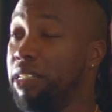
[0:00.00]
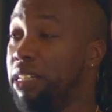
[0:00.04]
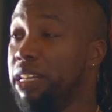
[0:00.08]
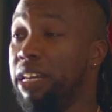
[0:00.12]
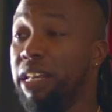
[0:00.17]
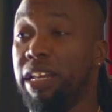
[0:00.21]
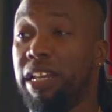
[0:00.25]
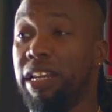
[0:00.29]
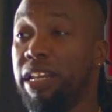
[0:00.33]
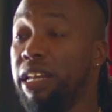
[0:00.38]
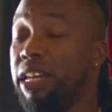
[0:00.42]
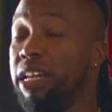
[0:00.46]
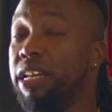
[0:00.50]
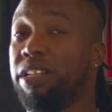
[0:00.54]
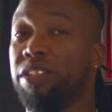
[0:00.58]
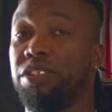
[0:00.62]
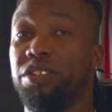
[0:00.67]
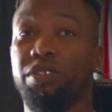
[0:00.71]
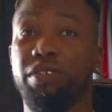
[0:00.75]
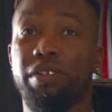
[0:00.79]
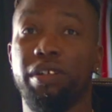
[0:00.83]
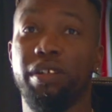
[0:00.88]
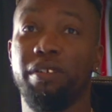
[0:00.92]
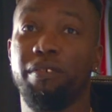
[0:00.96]
get in the
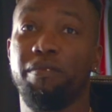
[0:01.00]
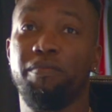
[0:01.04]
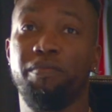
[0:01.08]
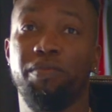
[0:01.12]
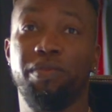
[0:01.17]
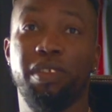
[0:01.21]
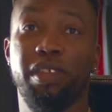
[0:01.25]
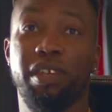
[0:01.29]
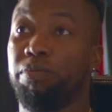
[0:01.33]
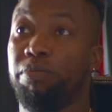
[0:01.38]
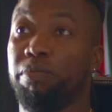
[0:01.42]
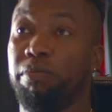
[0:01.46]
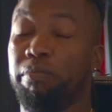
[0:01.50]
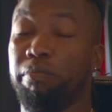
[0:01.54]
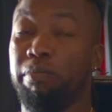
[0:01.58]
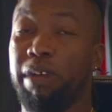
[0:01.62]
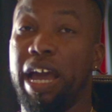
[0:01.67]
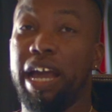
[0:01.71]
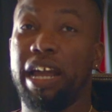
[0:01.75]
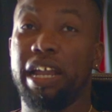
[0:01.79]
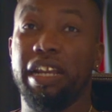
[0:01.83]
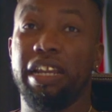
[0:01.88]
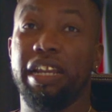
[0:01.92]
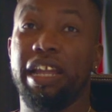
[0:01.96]
industry.
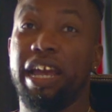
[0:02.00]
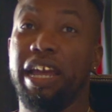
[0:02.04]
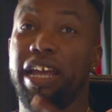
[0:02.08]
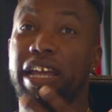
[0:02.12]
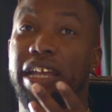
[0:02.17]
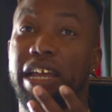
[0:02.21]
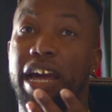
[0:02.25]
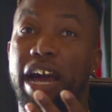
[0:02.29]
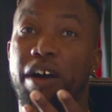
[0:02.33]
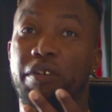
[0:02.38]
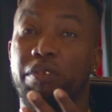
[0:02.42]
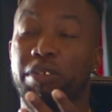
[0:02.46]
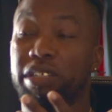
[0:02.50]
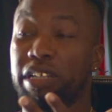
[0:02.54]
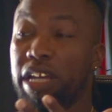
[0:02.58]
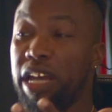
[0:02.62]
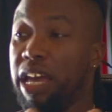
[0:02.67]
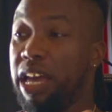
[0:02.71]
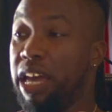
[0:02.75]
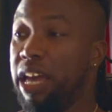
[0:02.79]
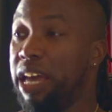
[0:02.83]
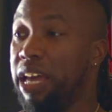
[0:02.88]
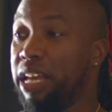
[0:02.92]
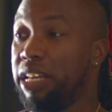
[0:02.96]
Back in the day, I was
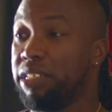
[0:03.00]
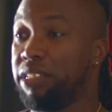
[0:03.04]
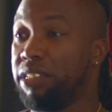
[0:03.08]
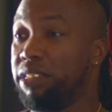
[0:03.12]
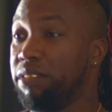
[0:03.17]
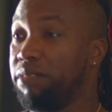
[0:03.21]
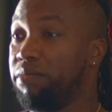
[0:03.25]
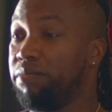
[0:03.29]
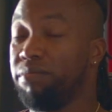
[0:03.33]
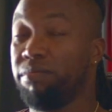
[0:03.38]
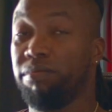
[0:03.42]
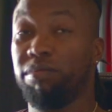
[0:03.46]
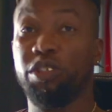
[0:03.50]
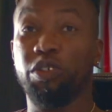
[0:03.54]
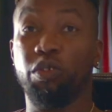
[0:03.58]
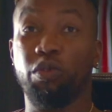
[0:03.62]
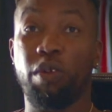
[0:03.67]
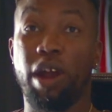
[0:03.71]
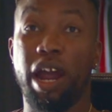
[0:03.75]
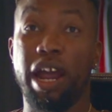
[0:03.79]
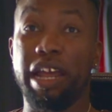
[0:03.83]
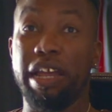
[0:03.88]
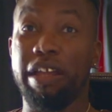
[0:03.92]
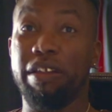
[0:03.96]
asked to
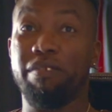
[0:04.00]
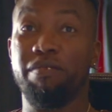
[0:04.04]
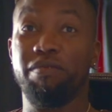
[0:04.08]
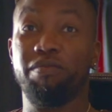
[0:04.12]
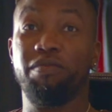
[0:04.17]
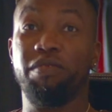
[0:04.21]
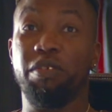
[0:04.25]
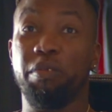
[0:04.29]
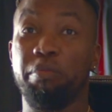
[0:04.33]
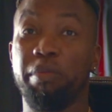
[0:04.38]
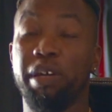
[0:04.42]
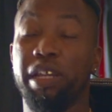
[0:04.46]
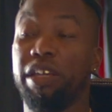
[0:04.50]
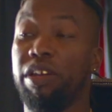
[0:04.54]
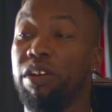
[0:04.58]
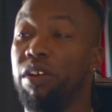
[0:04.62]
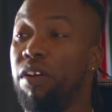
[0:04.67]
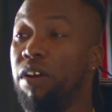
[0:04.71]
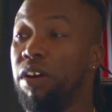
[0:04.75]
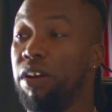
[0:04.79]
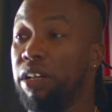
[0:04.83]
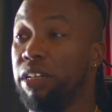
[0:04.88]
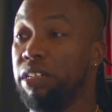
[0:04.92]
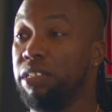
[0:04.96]
write for many
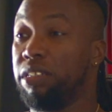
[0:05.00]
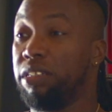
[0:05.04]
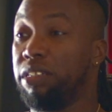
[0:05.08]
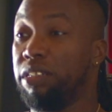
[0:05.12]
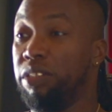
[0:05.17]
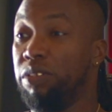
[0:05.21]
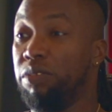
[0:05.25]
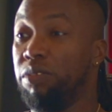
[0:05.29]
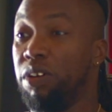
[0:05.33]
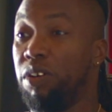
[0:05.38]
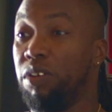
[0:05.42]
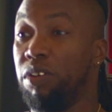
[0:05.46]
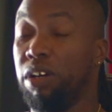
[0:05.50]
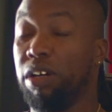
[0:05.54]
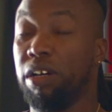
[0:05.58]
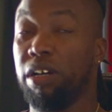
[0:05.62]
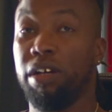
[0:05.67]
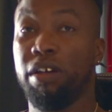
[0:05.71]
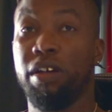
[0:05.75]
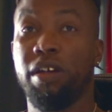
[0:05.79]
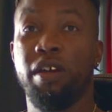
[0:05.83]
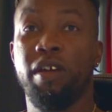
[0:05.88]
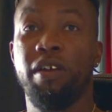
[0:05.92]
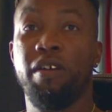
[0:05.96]
artists. You know,
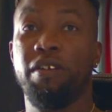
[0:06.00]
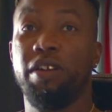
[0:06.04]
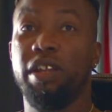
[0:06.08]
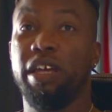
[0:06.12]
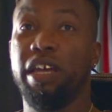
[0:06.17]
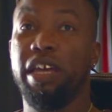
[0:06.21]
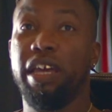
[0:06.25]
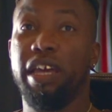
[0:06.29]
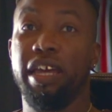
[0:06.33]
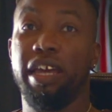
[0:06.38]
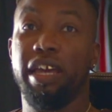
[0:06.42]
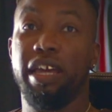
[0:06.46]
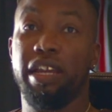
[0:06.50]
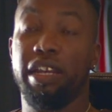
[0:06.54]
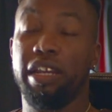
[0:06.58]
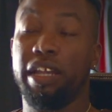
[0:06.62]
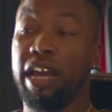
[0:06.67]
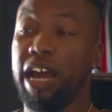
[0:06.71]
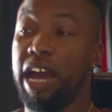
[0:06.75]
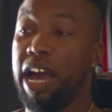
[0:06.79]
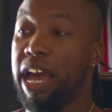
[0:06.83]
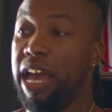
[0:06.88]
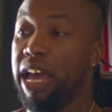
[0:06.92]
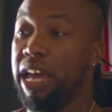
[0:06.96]
the the head
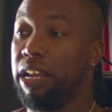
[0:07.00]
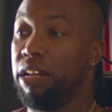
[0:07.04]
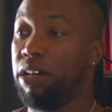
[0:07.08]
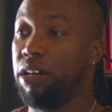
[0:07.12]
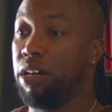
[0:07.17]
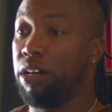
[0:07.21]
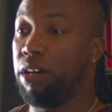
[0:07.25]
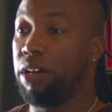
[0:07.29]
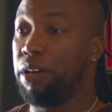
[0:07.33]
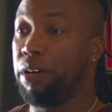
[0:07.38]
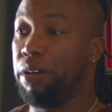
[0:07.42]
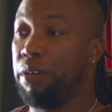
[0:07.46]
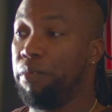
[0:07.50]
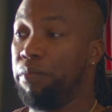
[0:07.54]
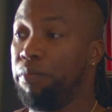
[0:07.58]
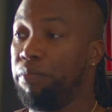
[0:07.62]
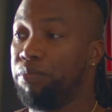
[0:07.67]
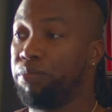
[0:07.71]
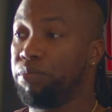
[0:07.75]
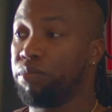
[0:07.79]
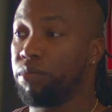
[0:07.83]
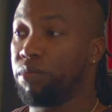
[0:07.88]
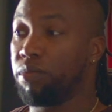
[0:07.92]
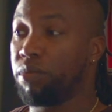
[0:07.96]
guy at uh,
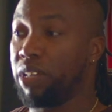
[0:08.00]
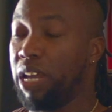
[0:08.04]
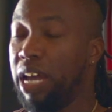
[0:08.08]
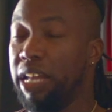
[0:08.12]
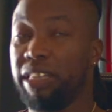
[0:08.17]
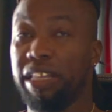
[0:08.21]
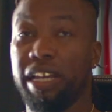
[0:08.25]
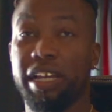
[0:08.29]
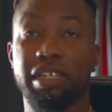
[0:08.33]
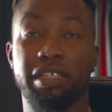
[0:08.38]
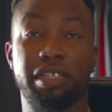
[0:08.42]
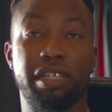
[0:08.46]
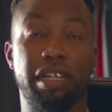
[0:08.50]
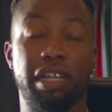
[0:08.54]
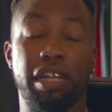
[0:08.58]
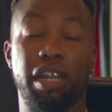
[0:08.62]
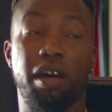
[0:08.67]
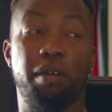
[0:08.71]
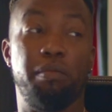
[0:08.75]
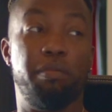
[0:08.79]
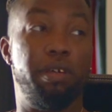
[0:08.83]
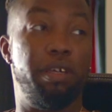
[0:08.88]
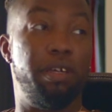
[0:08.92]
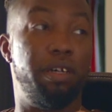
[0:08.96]
I think it's
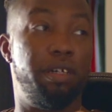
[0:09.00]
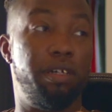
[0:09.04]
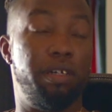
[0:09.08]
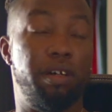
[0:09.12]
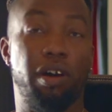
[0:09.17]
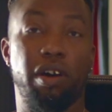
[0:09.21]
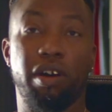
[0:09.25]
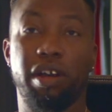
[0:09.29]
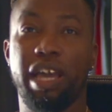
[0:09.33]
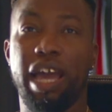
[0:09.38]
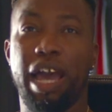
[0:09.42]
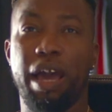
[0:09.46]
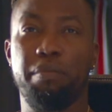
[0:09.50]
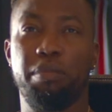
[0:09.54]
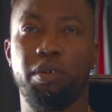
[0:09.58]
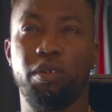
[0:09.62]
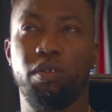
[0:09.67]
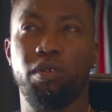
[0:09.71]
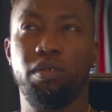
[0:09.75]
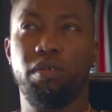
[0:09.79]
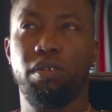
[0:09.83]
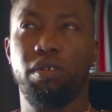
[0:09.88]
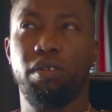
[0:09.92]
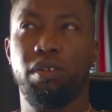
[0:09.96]
Columbia or
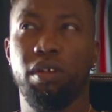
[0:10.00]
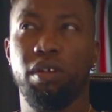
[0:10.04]
Capitol.